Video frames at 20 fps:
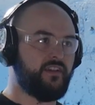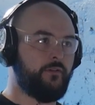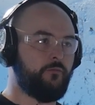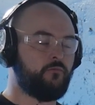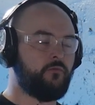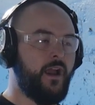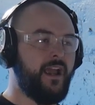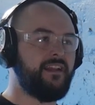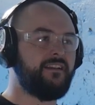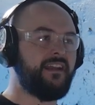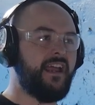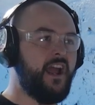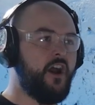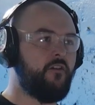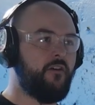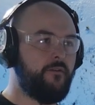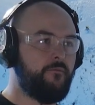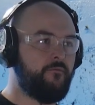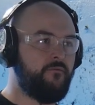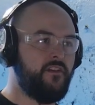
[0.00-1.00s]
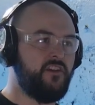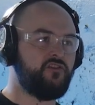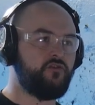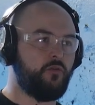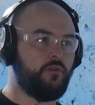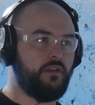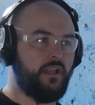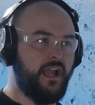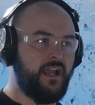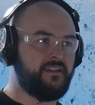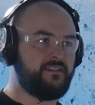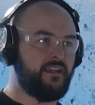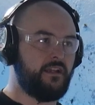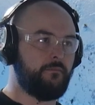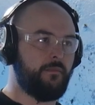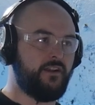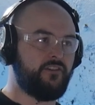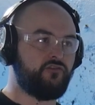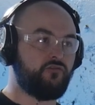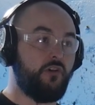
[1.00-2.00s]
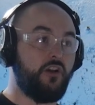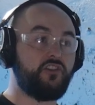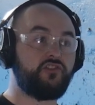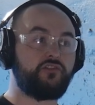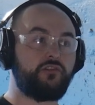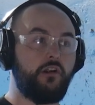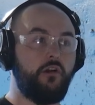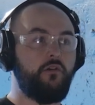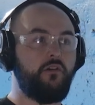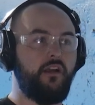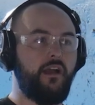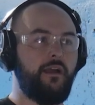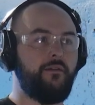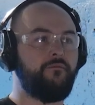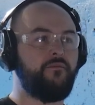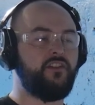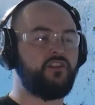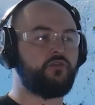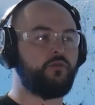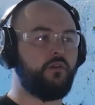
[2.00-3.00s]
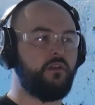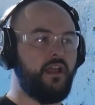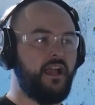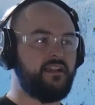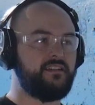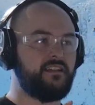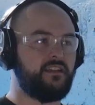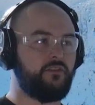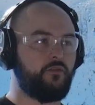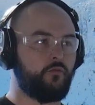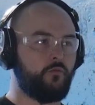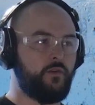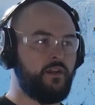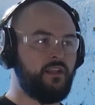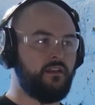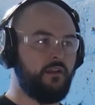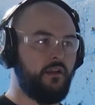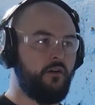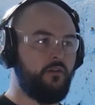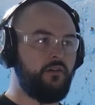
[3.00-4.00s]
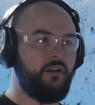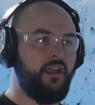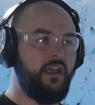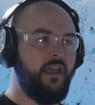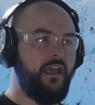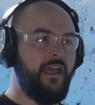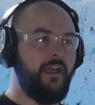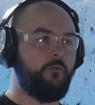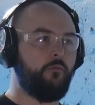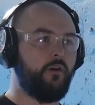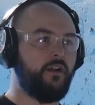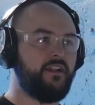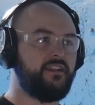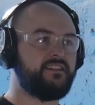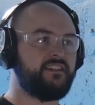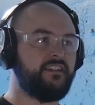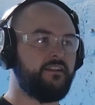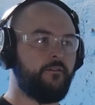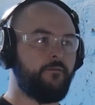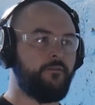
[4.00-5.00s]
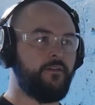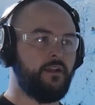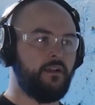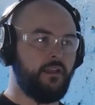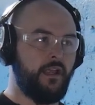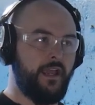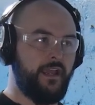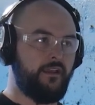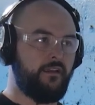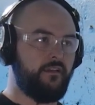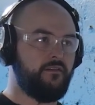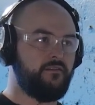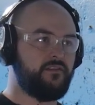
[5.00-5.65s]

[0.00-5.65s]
and right now I'm visualizing my draw stroke, I'm visualizing the reload and what it's gonna feel like.